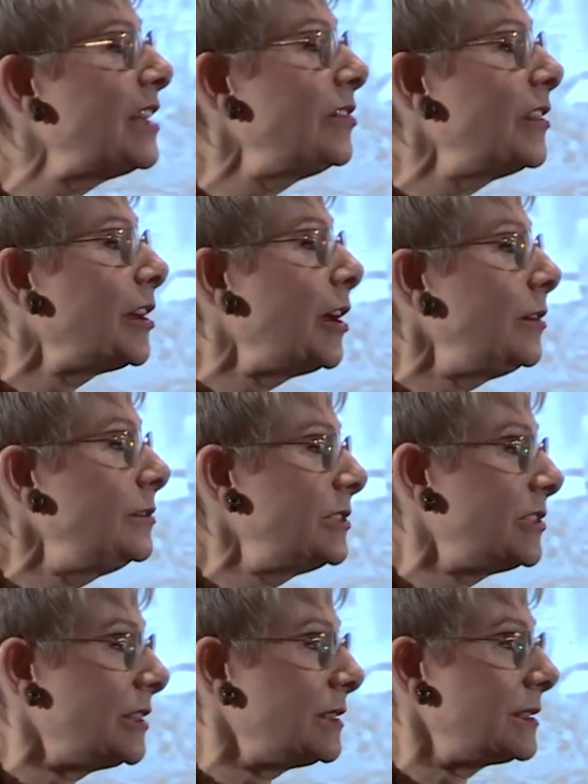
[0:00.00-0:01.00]
and the
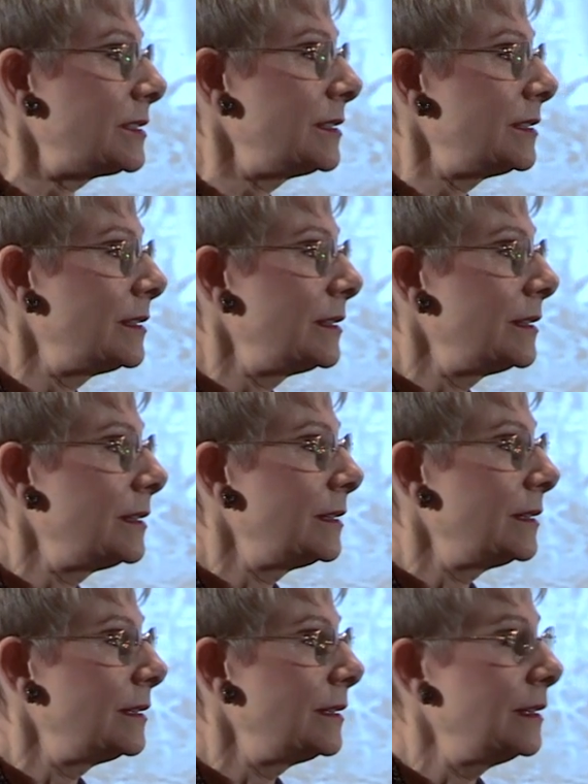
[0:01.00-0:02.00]
coaches.
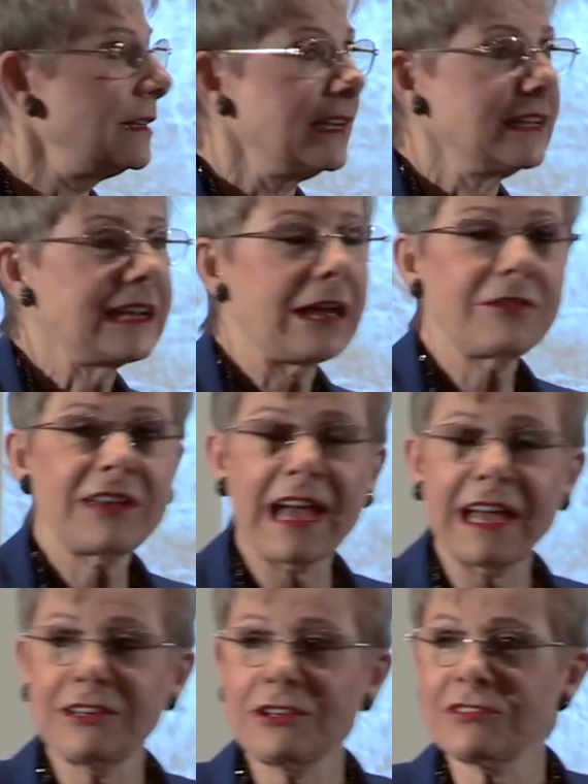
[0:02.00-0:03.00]
Now,
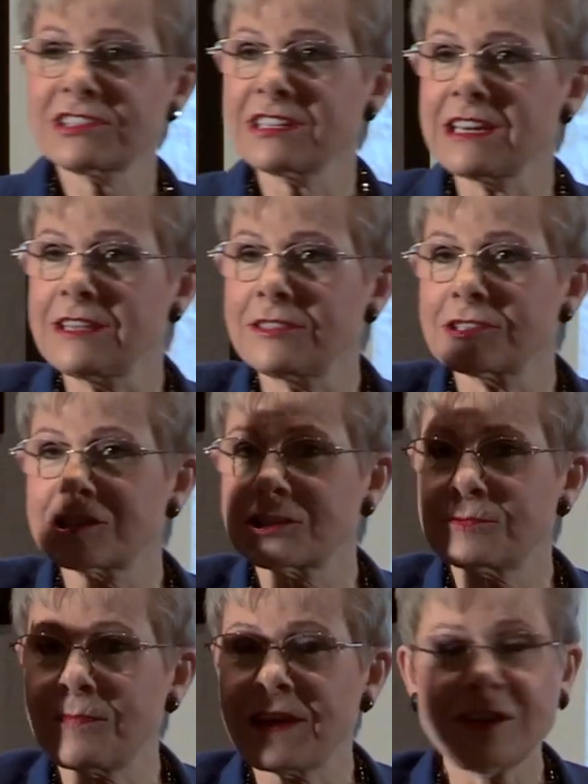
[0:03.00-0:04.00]
can you see the
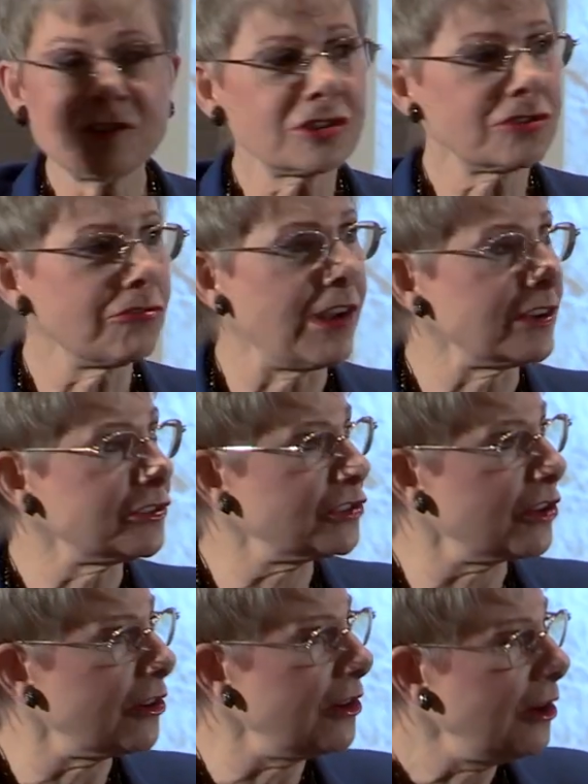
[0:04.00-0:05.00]
speech
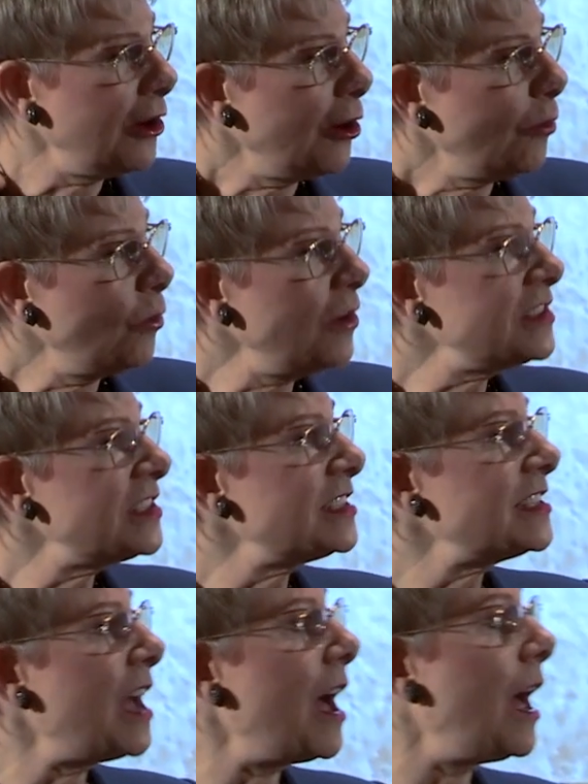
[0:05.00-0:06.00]
structure was a
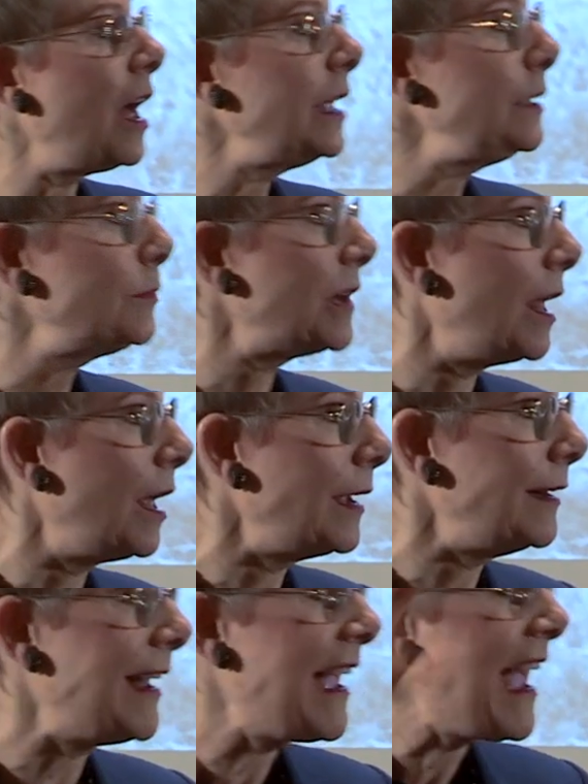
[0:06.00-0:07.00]
timeline?